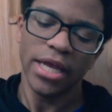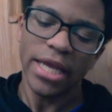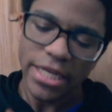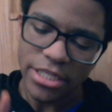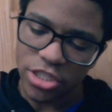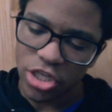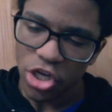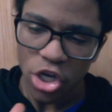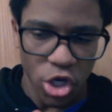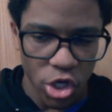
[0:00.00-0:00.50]

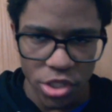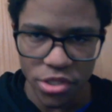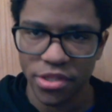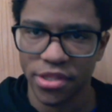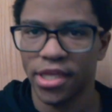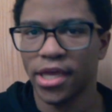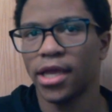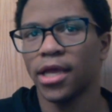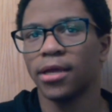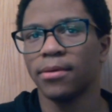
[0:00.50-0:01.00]
is a good
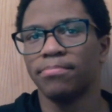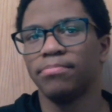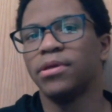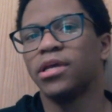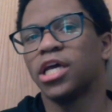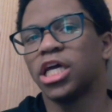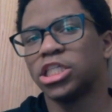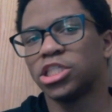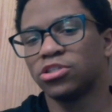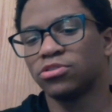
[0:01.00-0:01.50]
thing
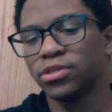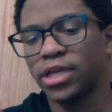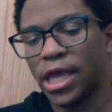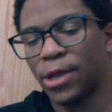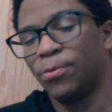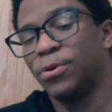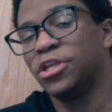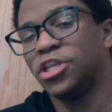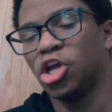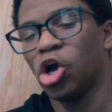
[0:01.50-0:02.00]
because
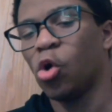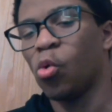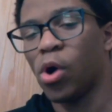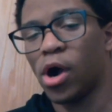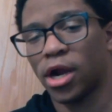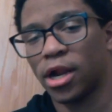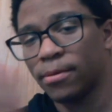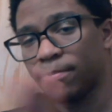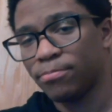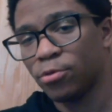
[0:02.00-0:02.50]
again, we don't
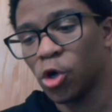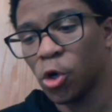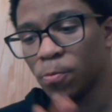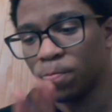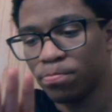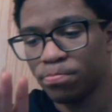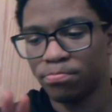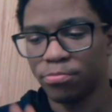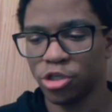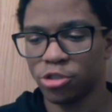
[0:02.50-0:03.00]
want to pull
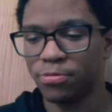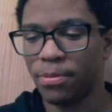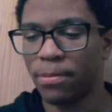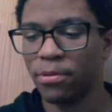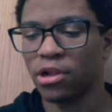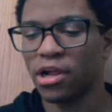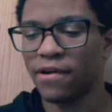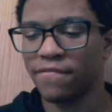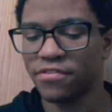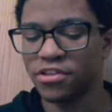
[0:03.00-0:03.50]
push
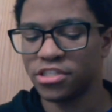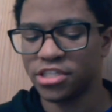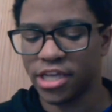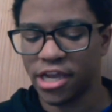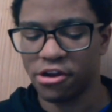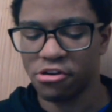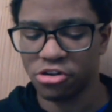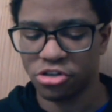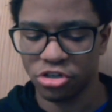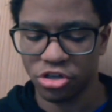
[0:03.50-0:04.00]
people off of this
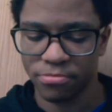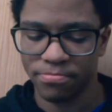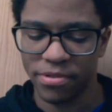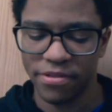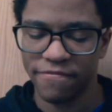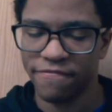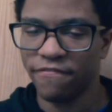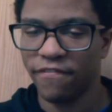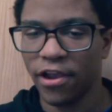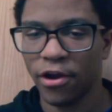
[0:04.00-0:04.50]
character. It'd
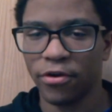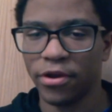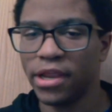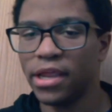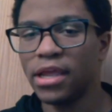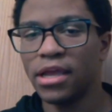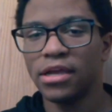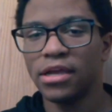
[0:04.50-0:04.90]
be very,